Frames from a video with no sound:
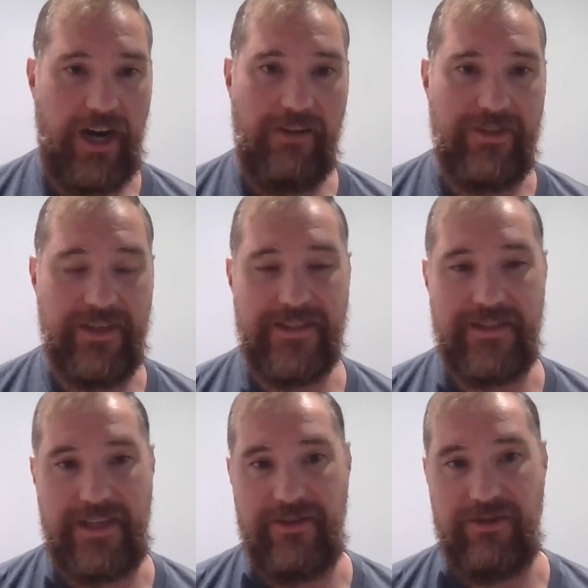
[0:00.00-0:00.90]

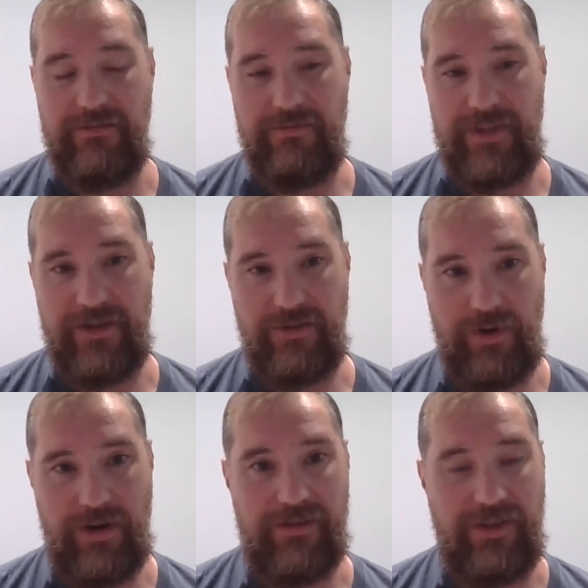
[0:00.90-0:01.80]
Office and the other
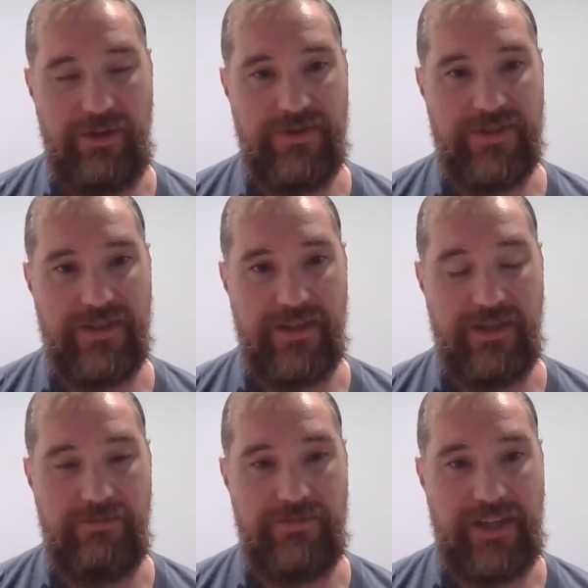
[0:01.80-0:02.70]
workloads
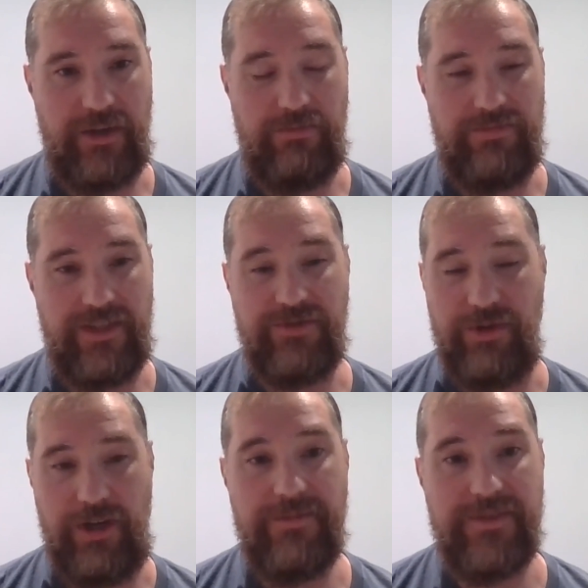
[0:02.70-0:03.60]
to,
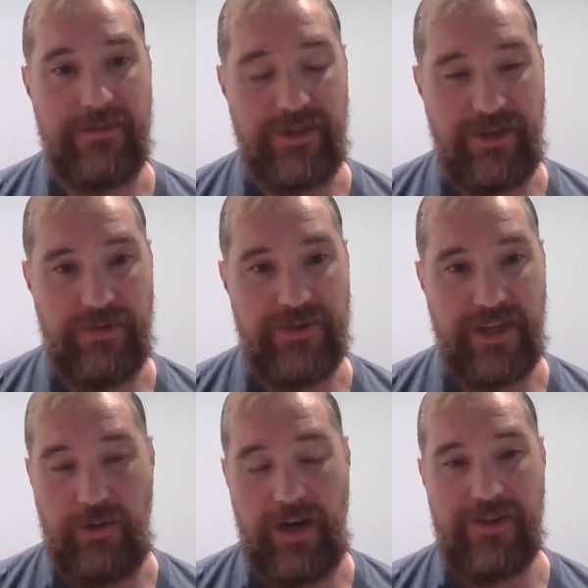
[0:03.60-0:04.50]
disrupt some of those
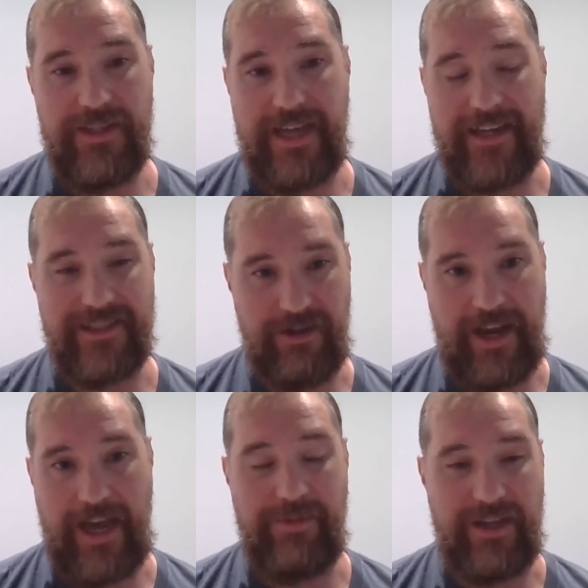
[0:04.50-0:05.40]
OAuth attacks that are
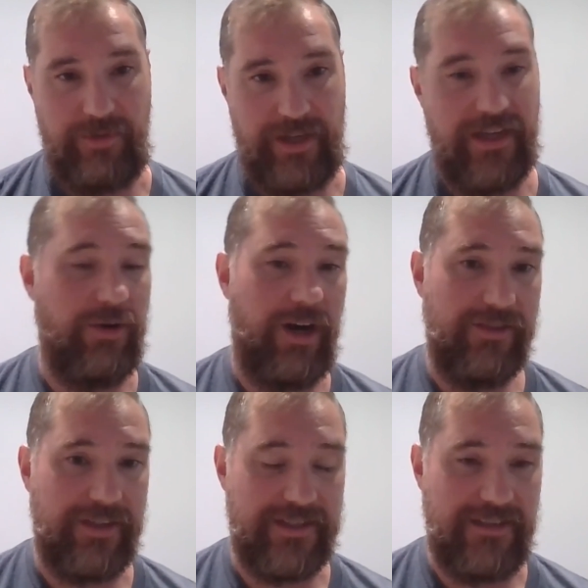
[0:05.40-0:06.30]
happening when
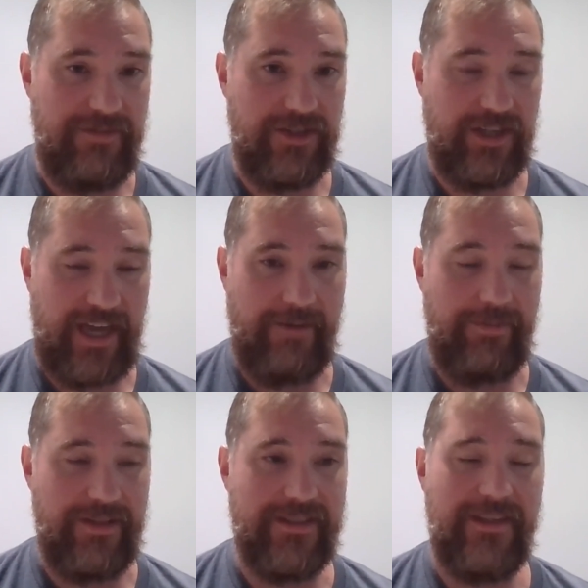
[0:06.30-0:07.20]
OAuth consent phishing
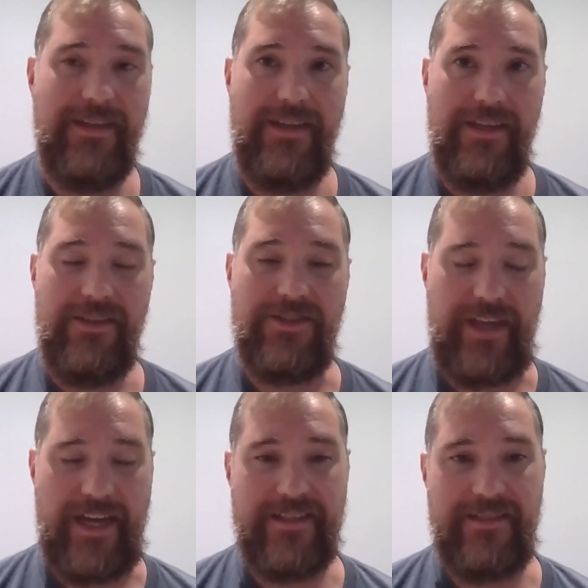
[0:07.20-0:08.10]
happens. So
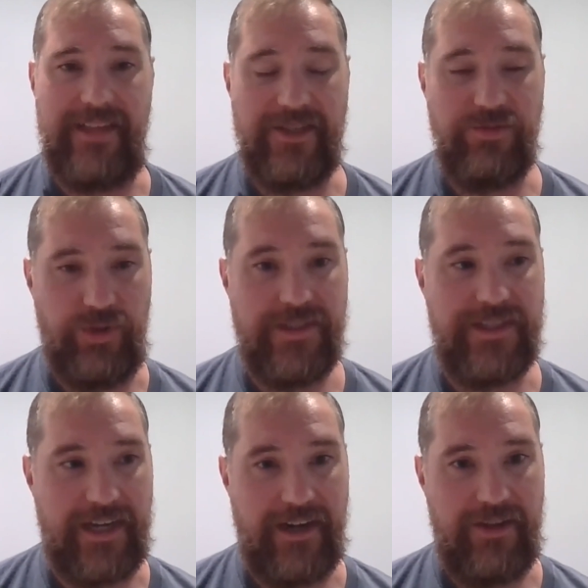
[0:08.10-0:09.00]
that's one
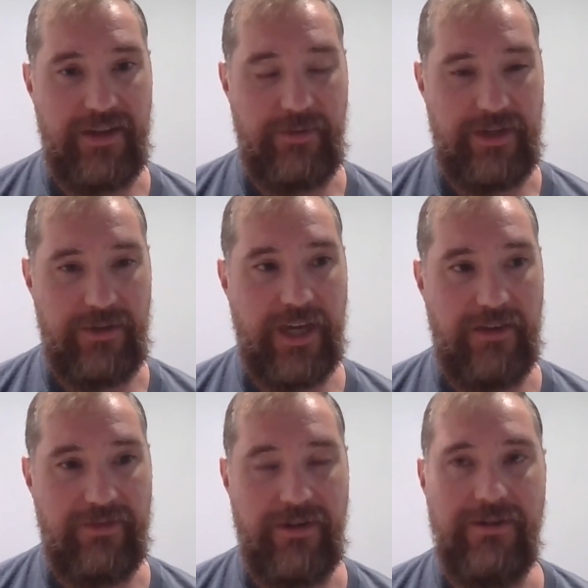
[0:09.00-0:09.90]
scenario that we do
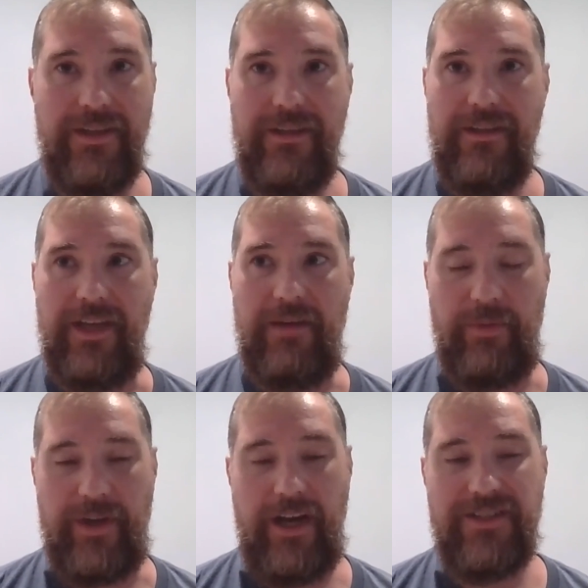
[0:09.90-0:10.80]
cover.
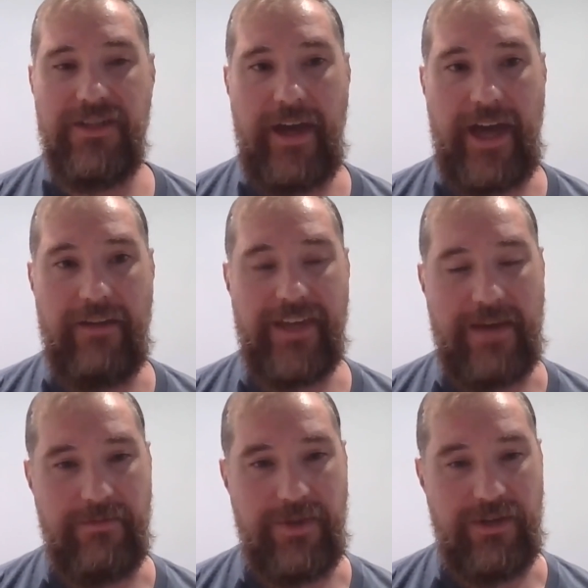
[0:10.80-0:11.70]
But we also have
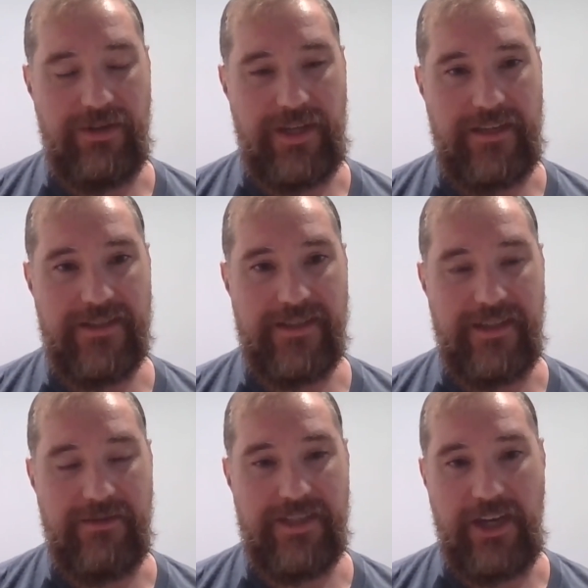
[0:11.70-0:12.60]
capabilities
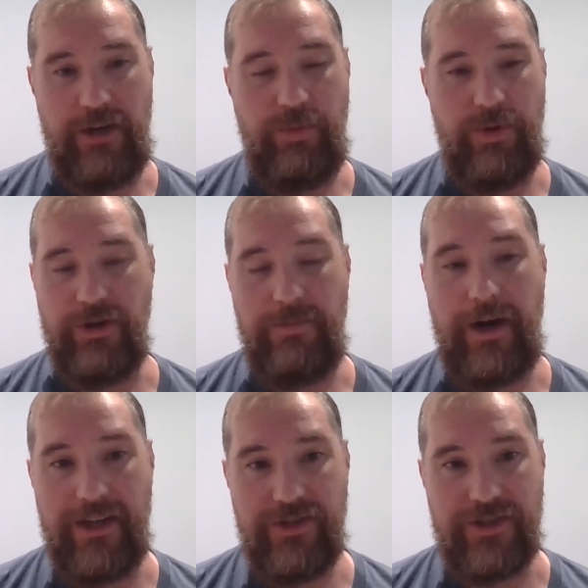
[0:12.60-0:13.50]
to help with your
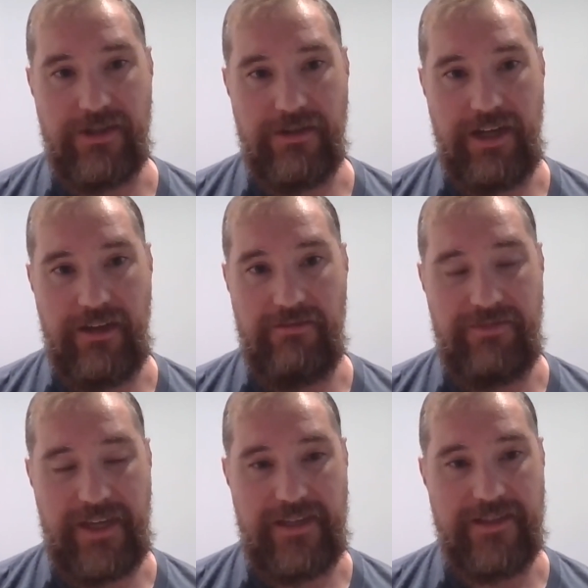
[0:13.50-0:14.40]
posture
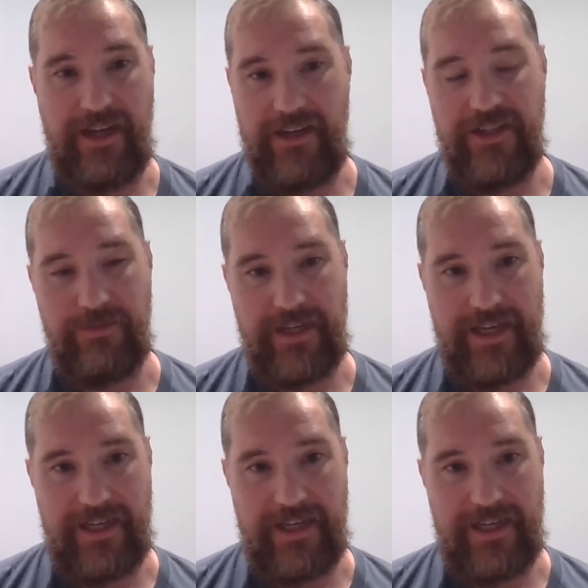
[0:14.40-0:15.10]
of these non-human